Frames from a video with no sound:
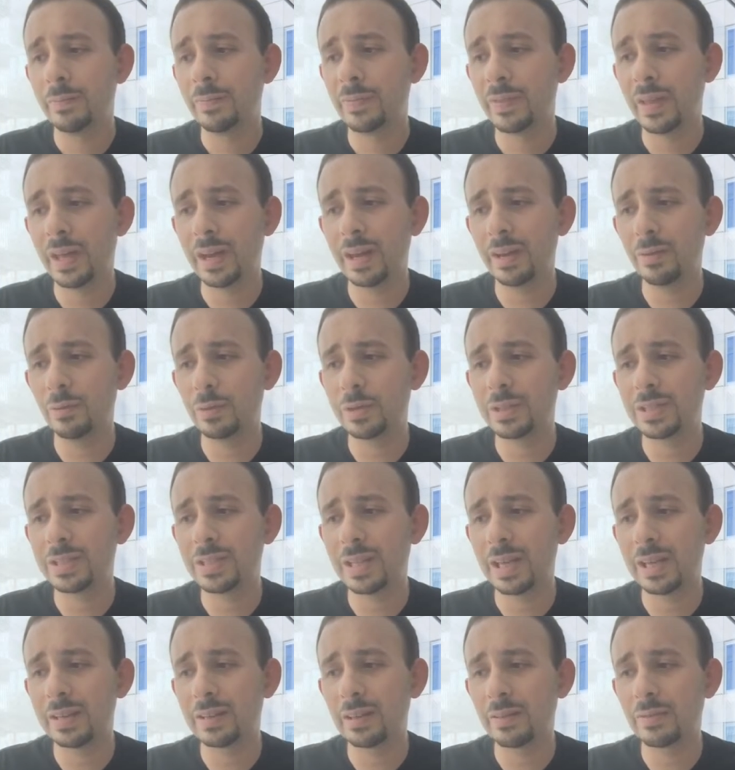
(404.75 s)
then I would
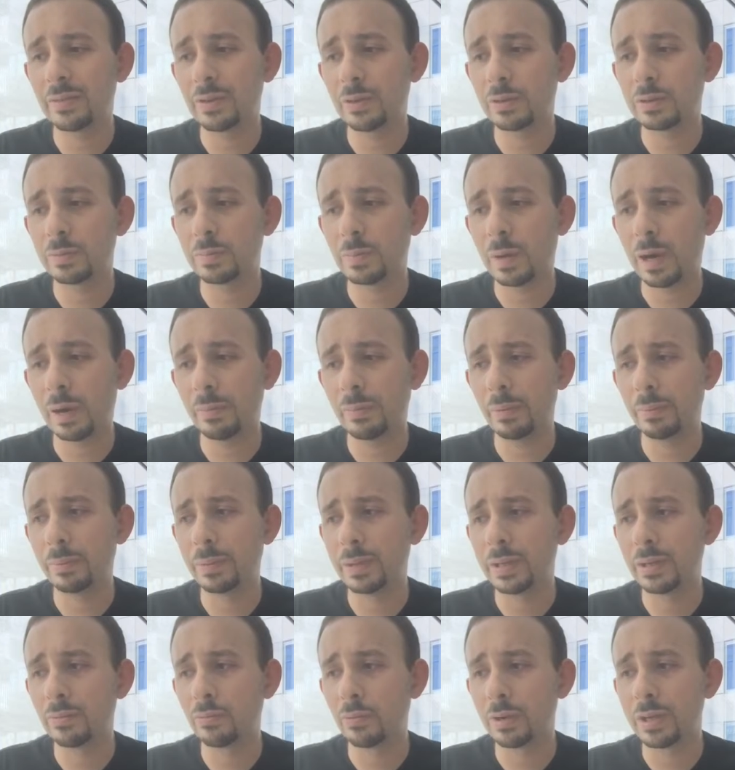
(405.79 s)
say that there's
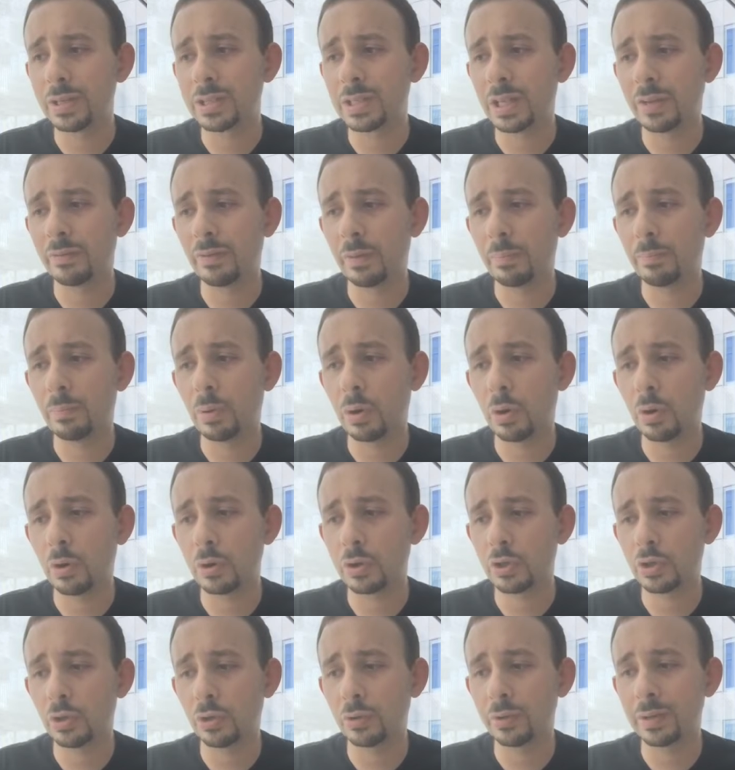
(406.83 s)
probably risk of a
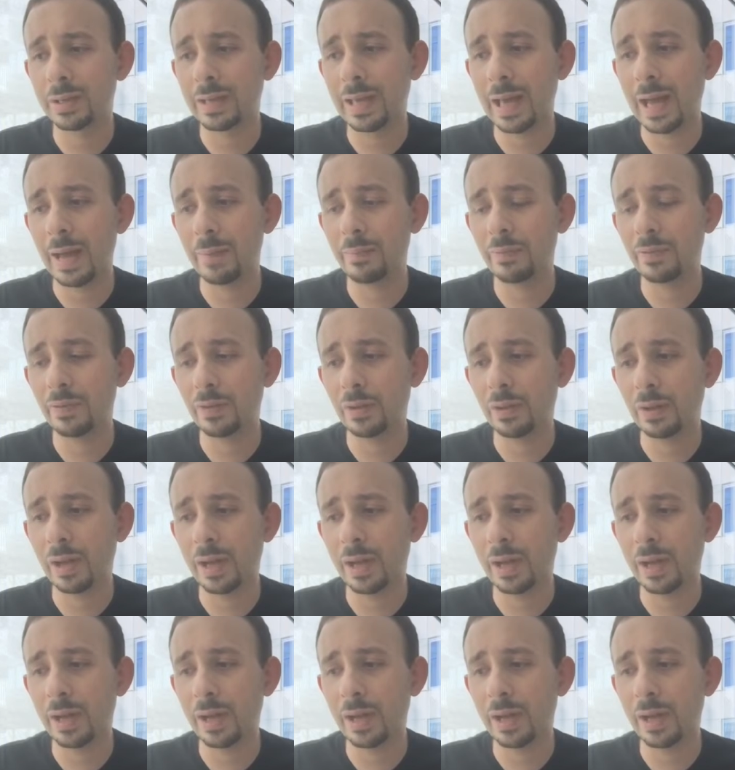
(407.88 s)
partial gap fill.